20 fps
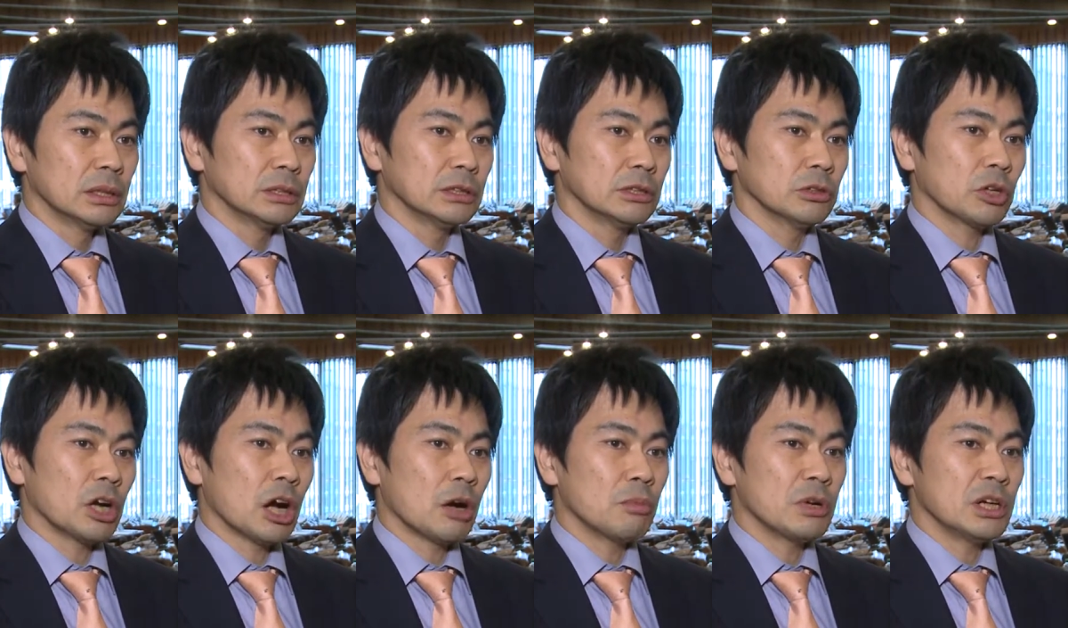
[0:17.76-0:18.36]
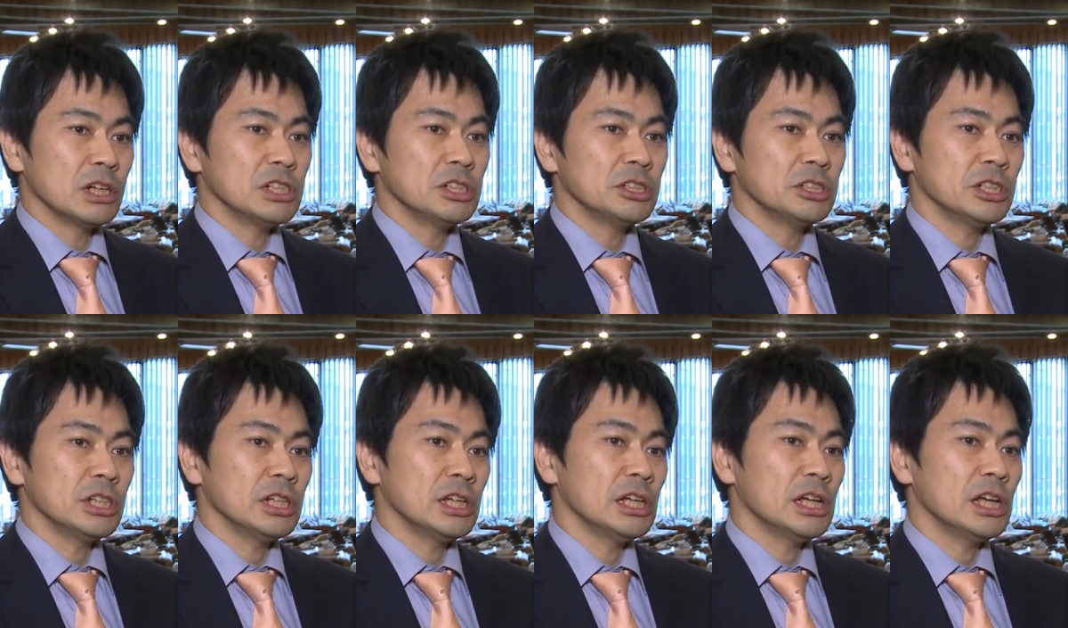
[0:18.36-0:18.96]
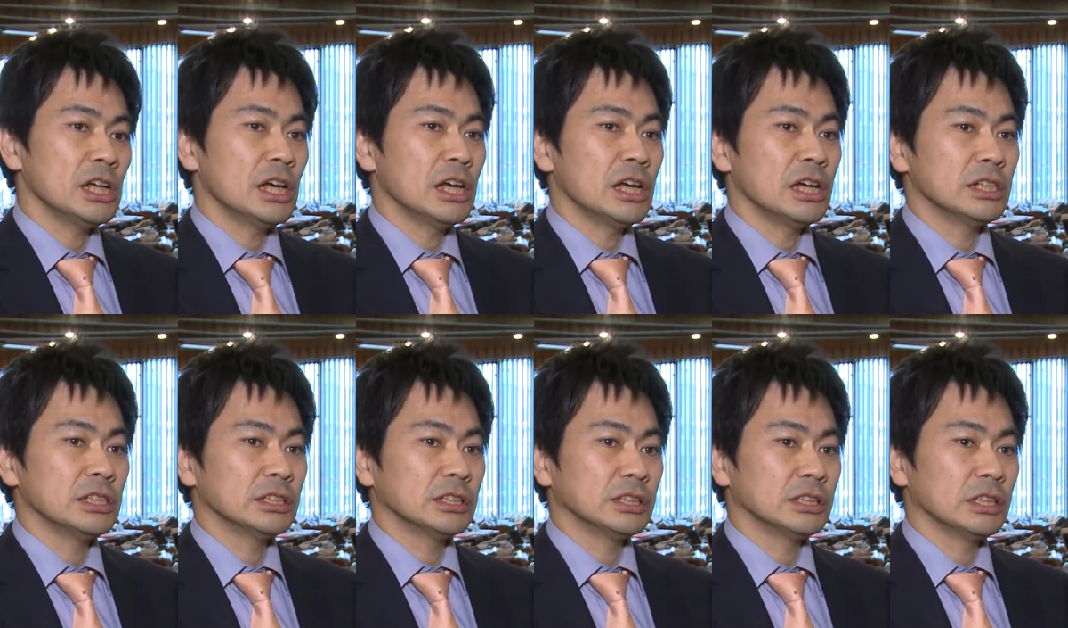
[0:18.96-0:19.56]
So Kamaishi
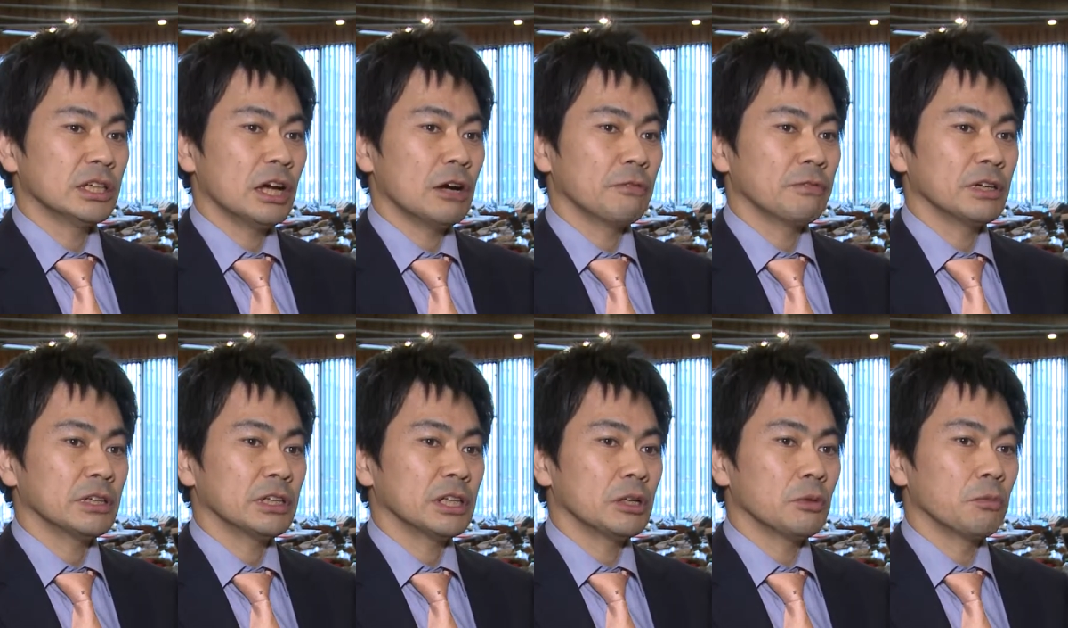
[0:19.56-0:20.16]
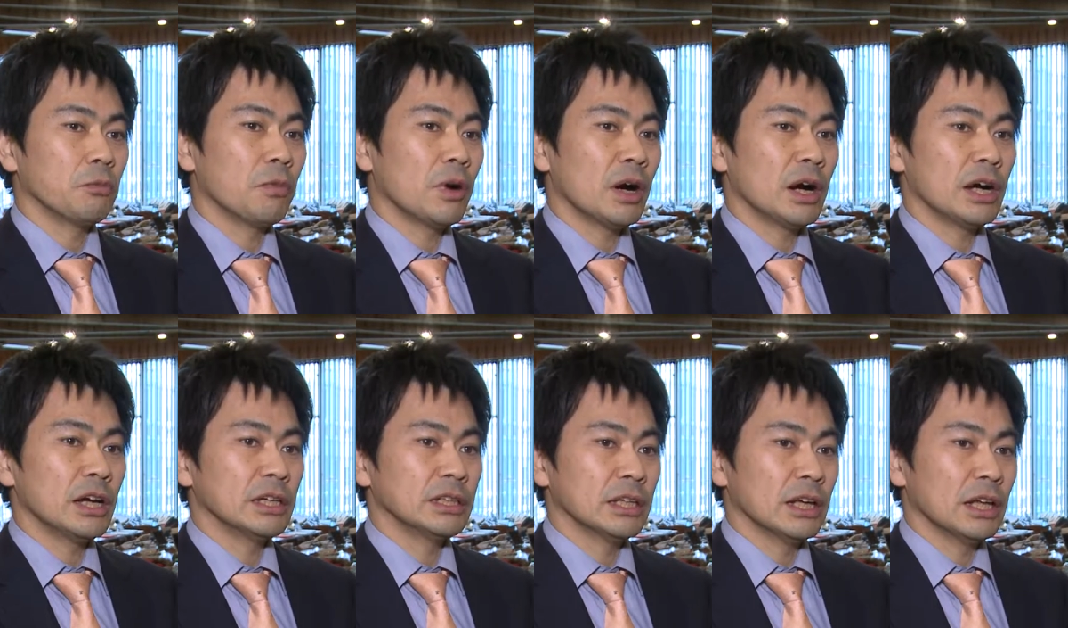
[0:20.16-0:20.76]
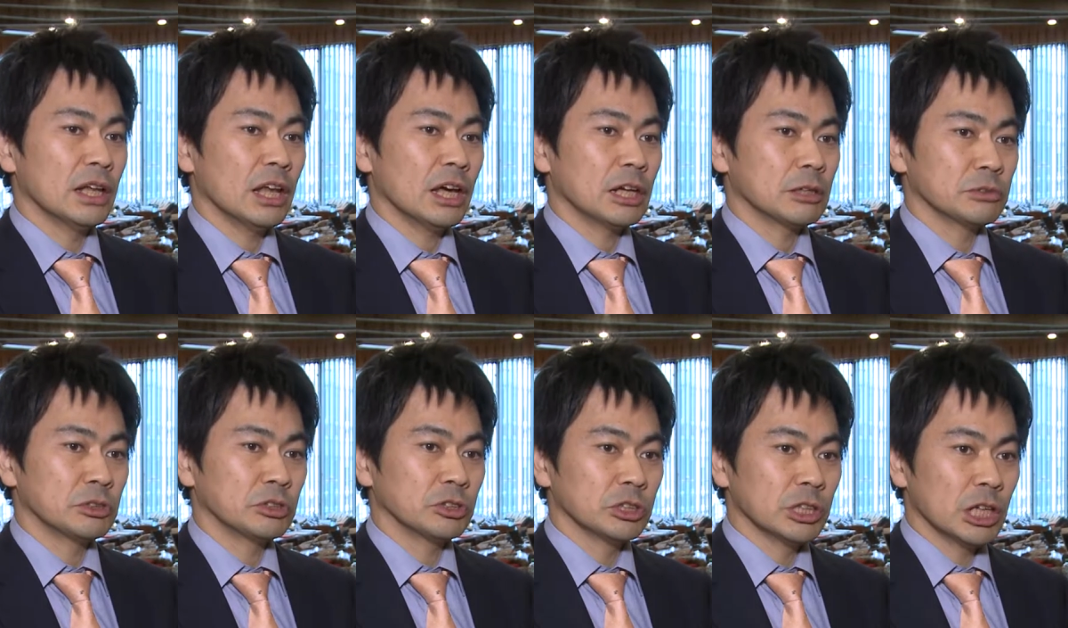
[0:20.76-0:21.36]
is affected by a lot of
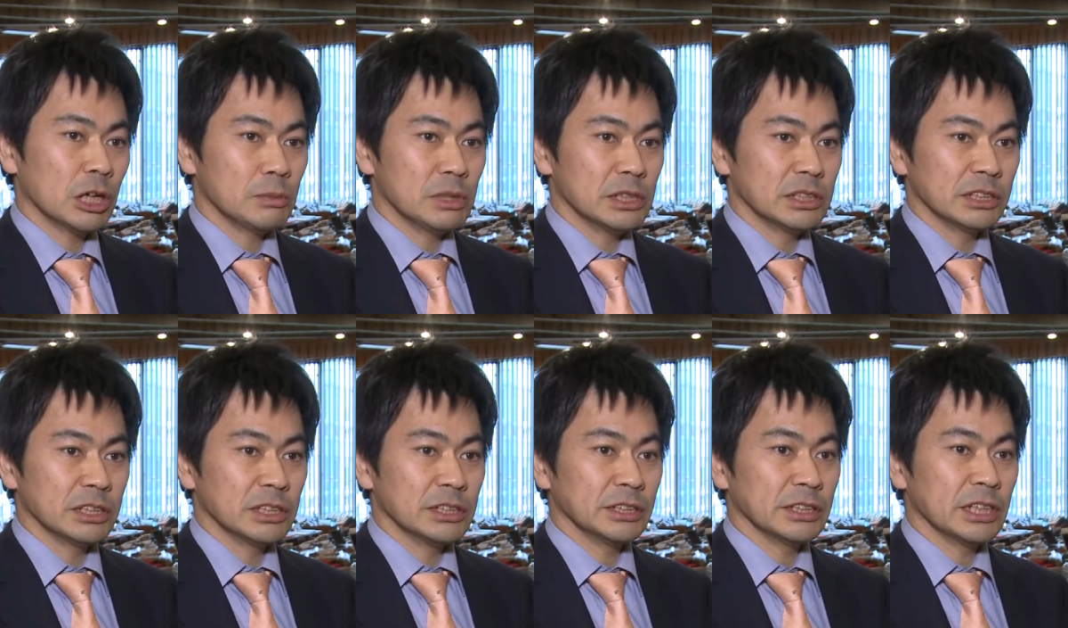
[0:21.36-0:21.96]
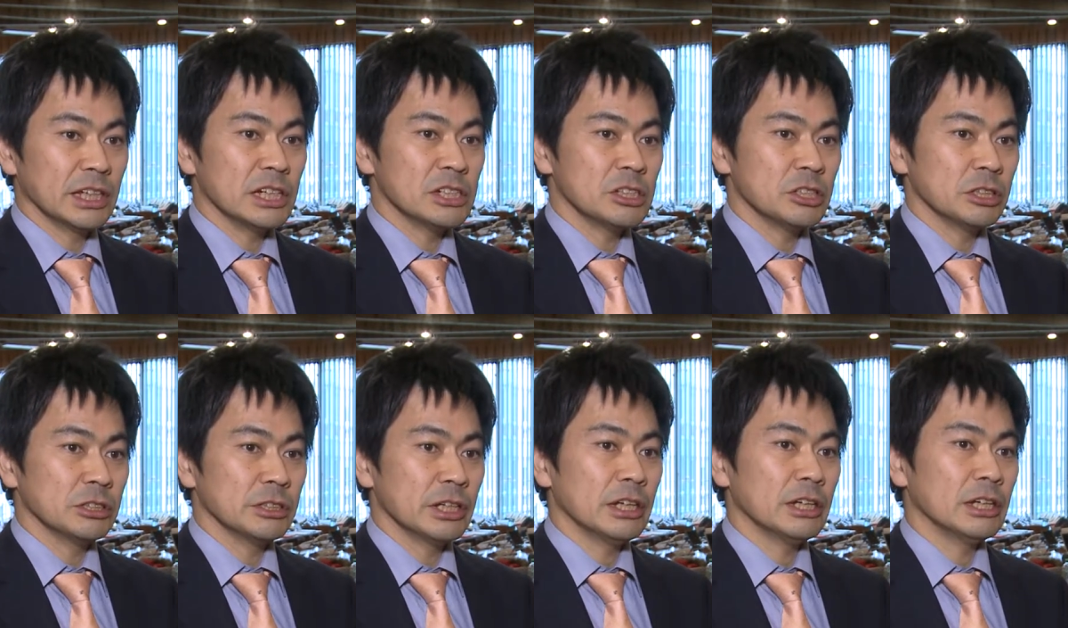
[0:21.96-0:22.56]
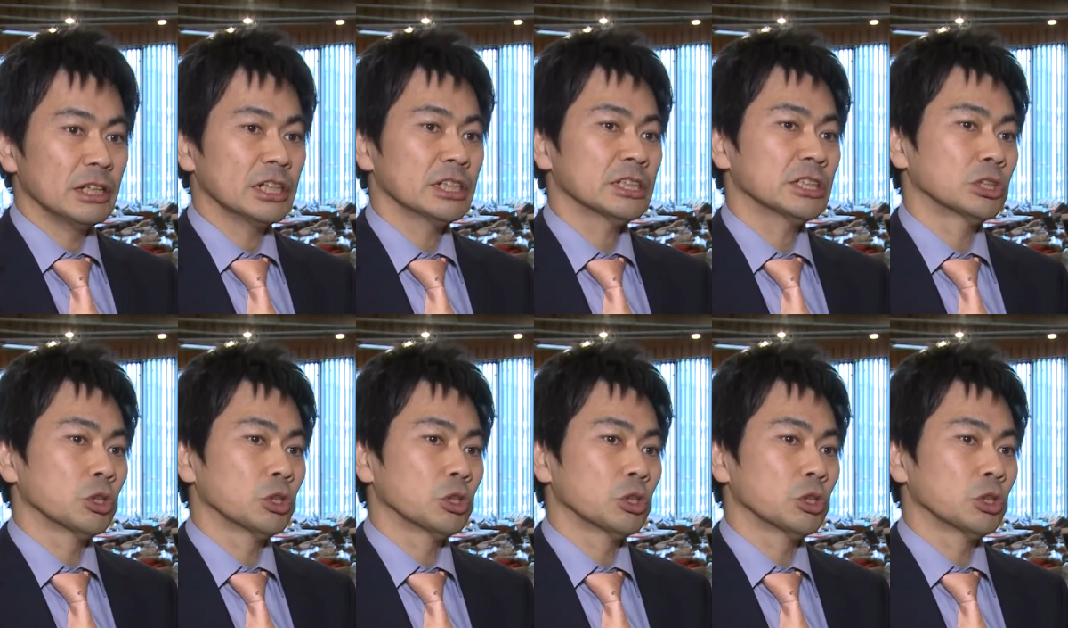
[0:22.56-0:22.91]
tsunamis since the ancient era.